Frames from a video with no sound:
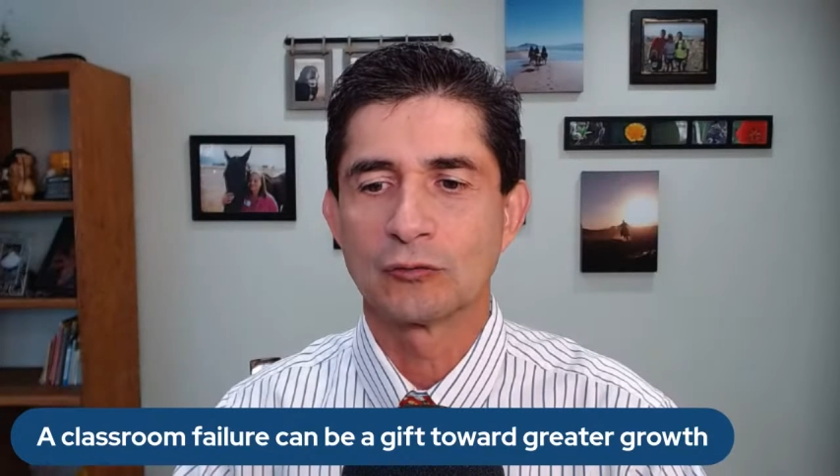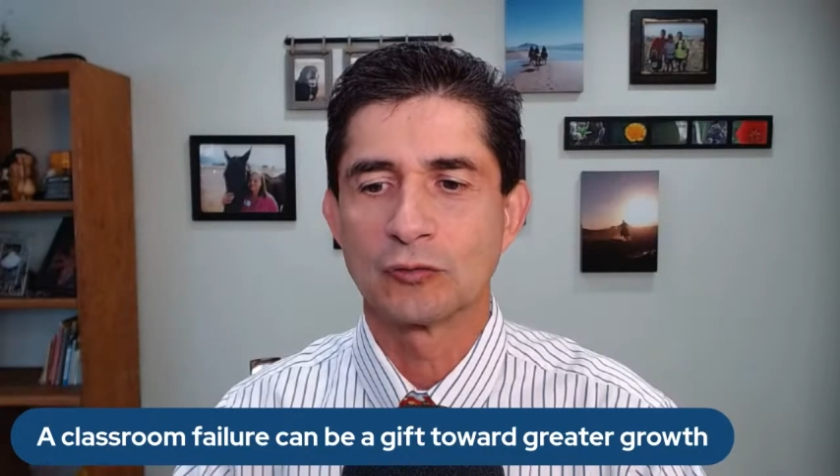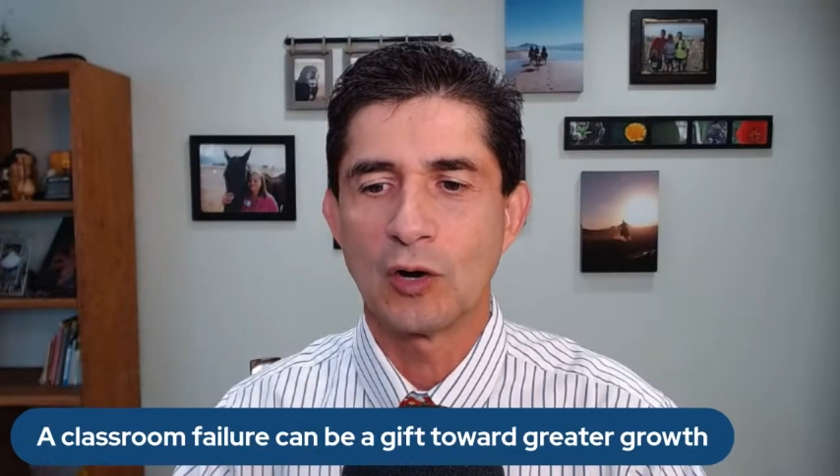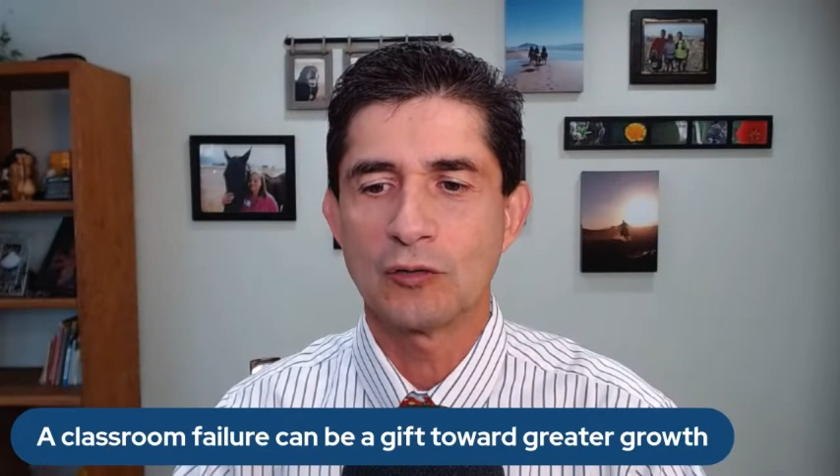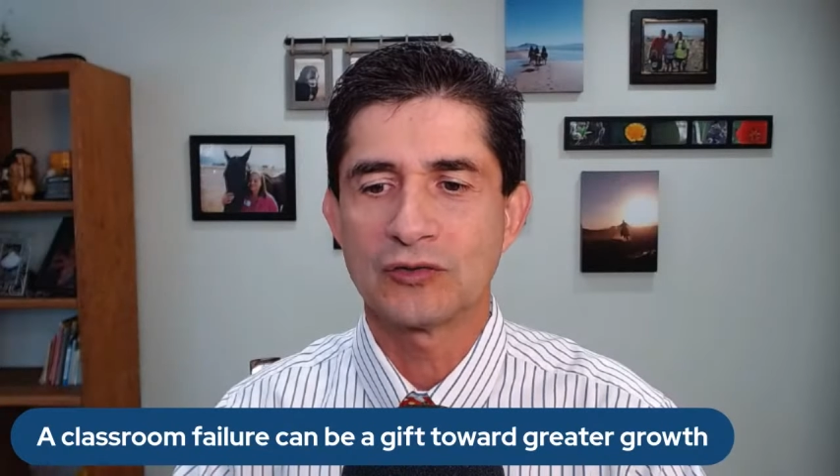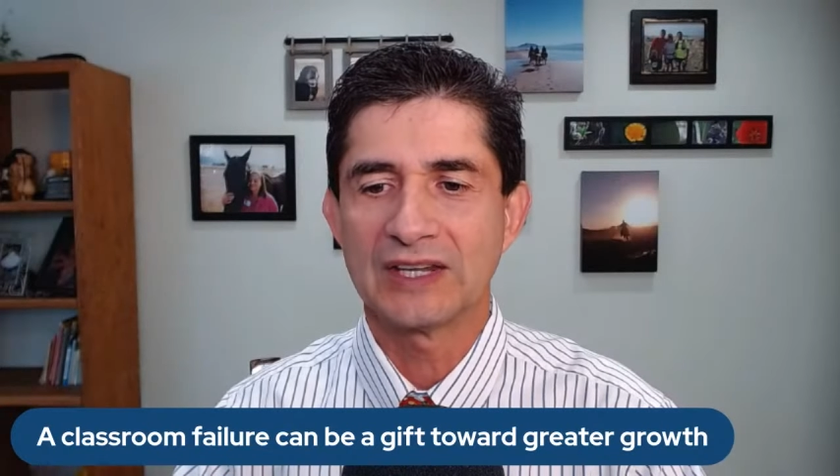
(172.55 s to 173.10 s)

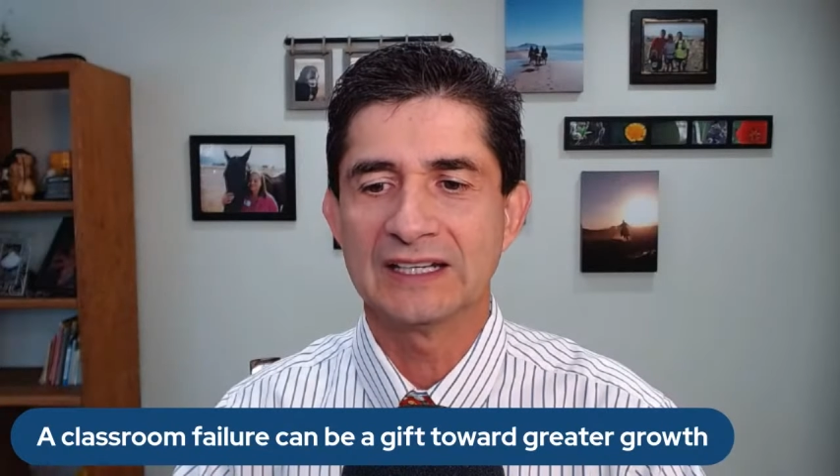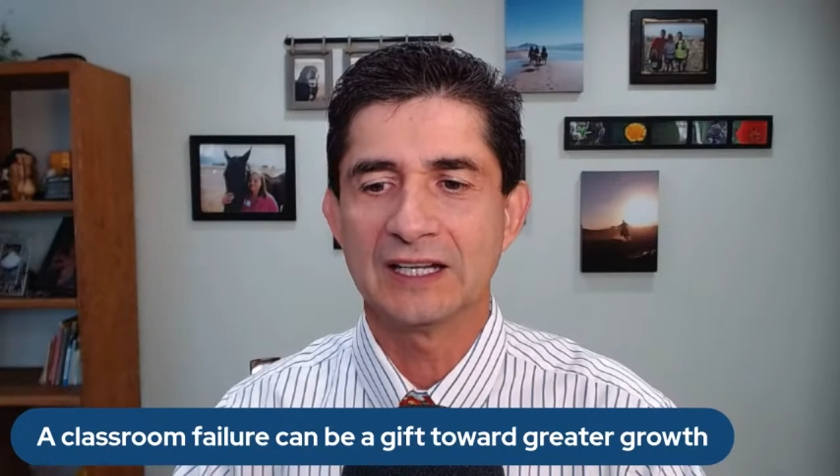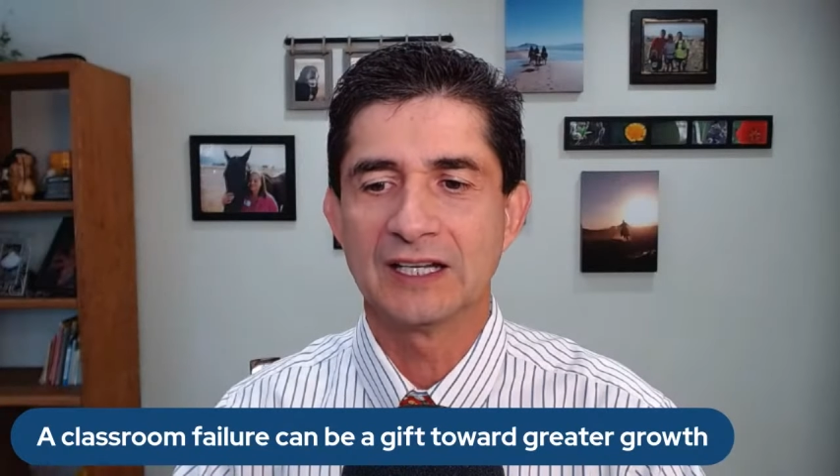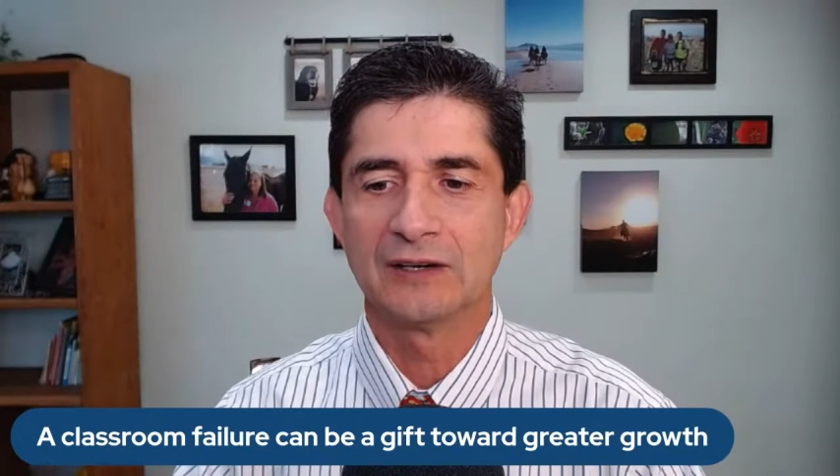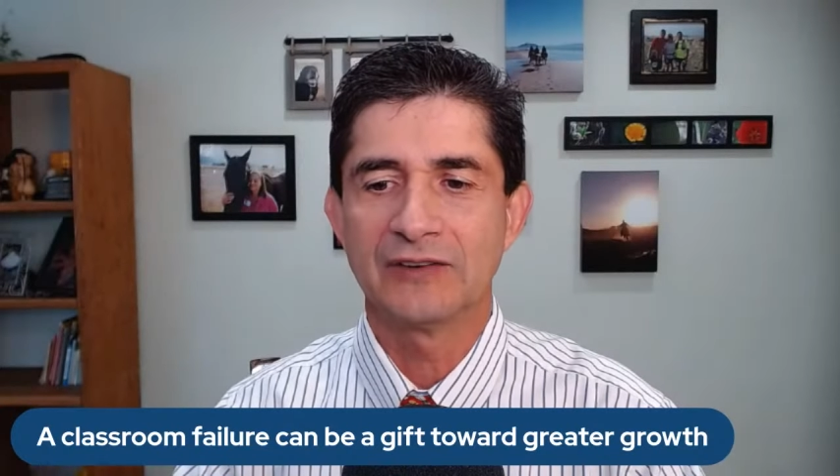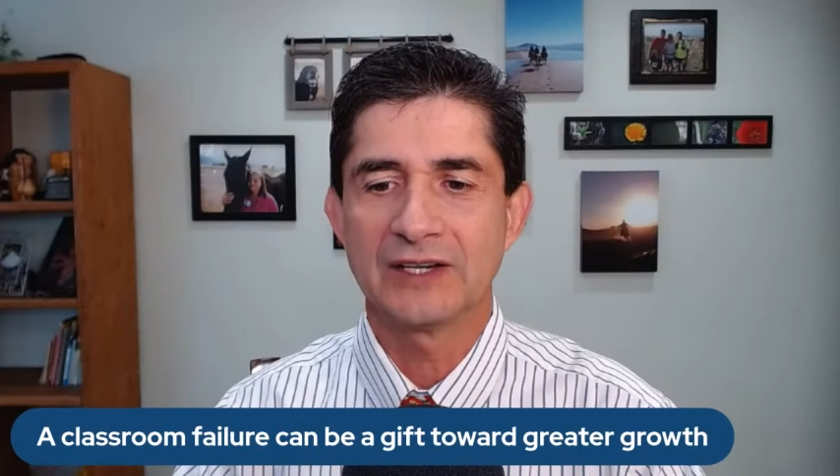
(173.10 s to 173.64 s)
growth and
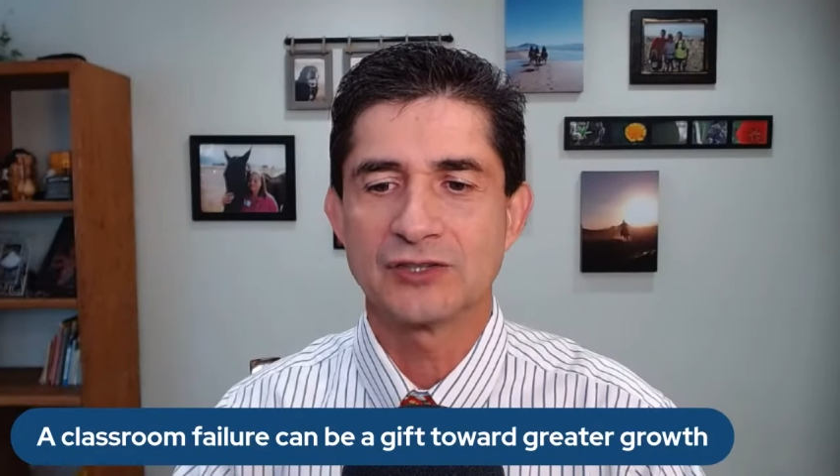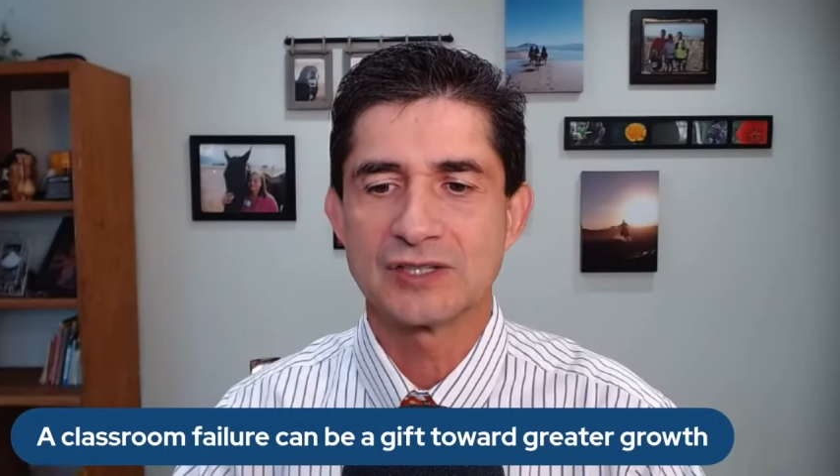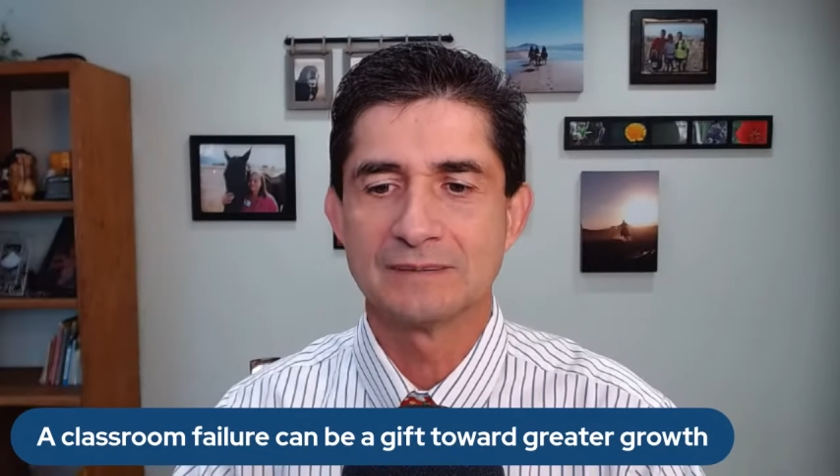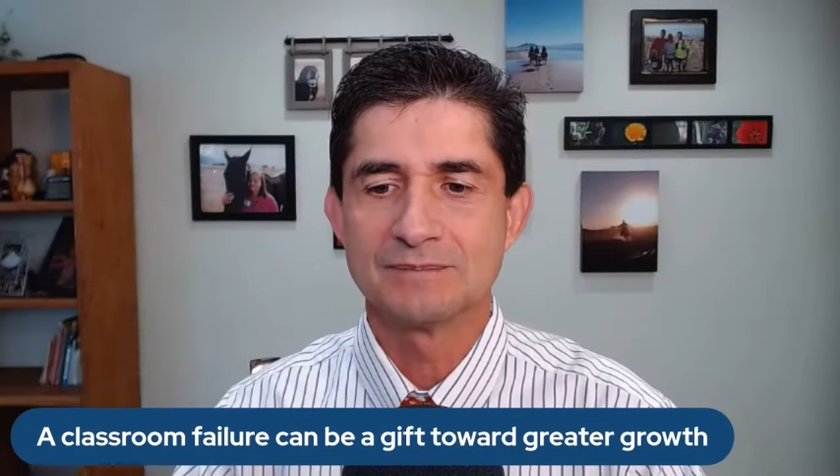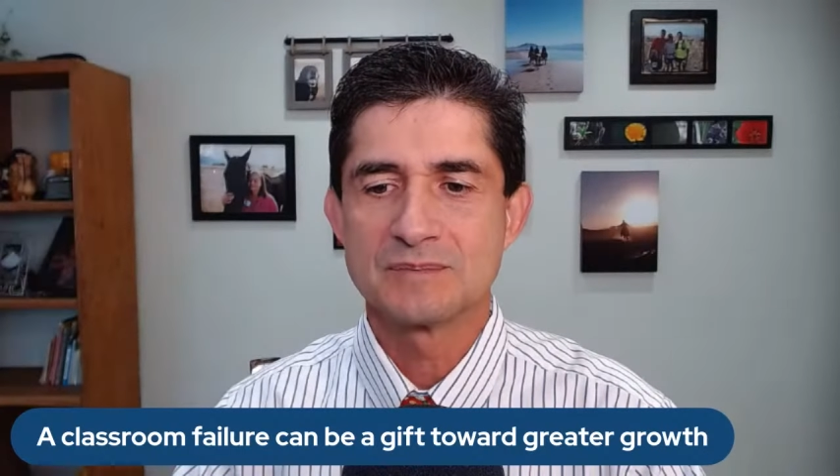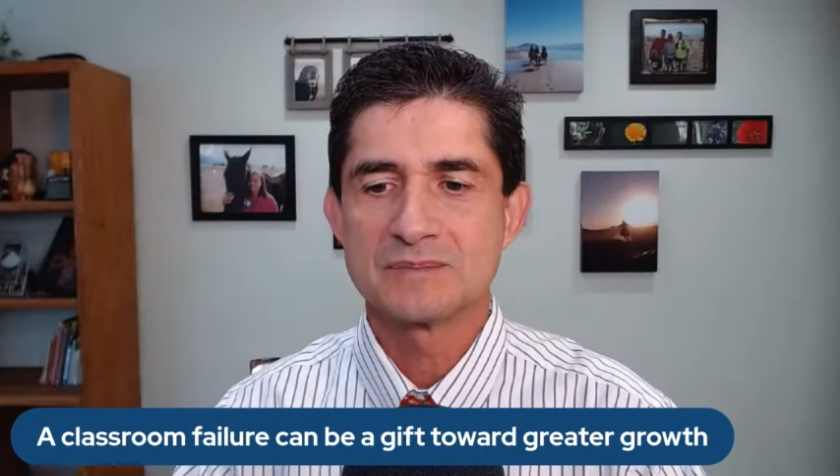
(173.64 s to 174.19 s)

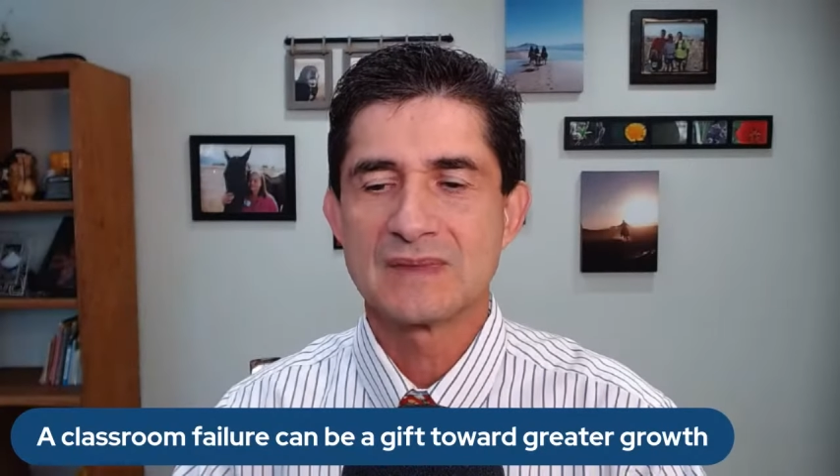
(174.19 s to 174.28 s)
innovation.